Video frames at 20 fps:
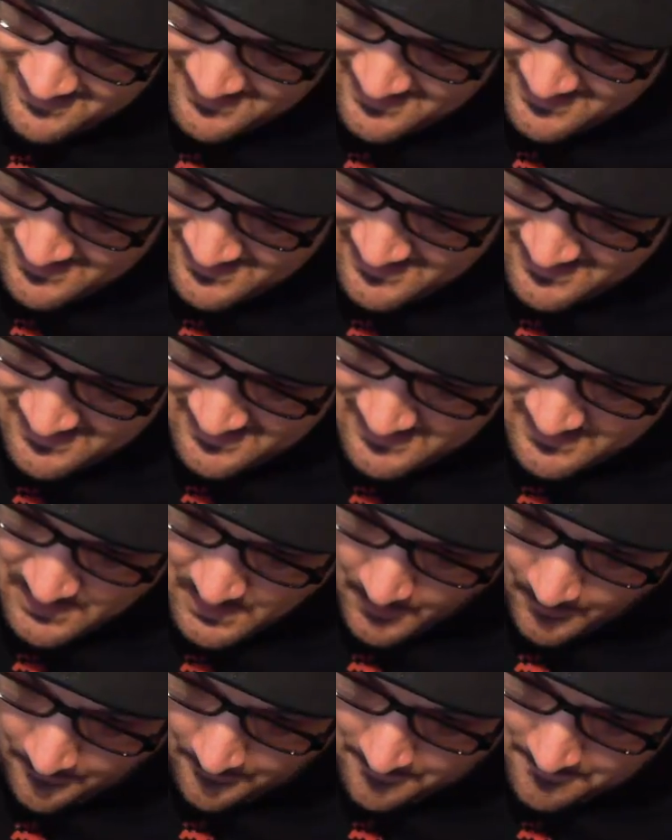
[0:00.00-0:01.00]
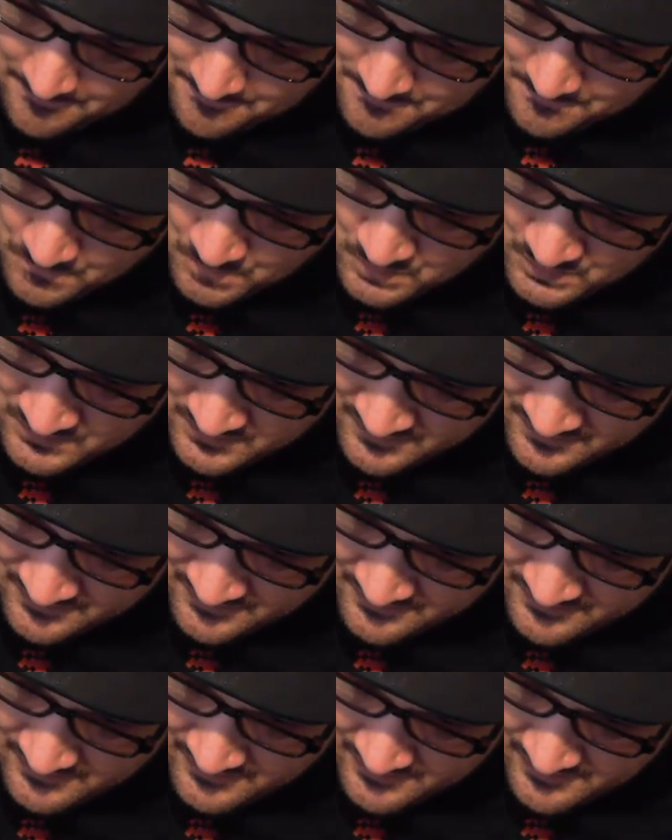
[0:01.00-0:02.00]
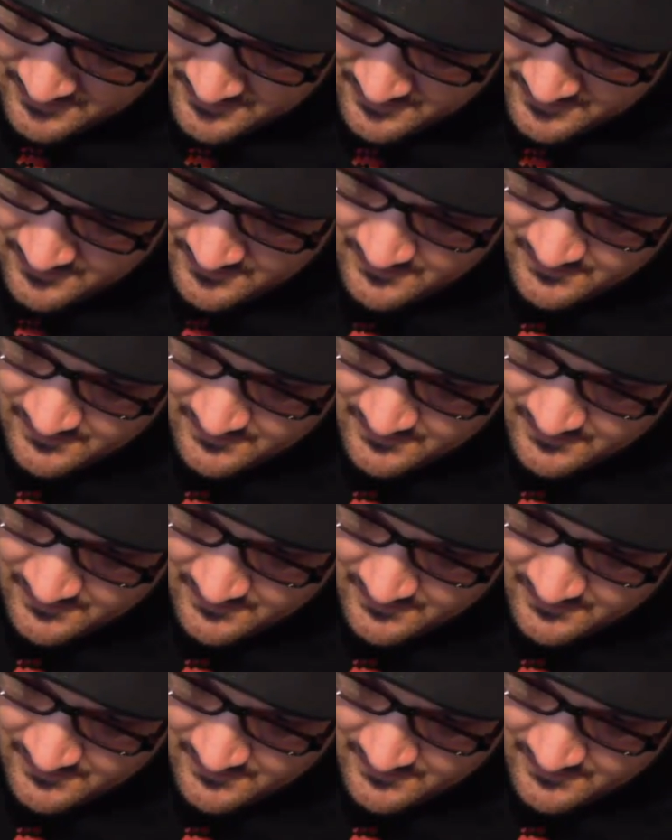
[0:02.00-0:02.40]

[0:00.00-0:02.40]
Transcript: [no speech]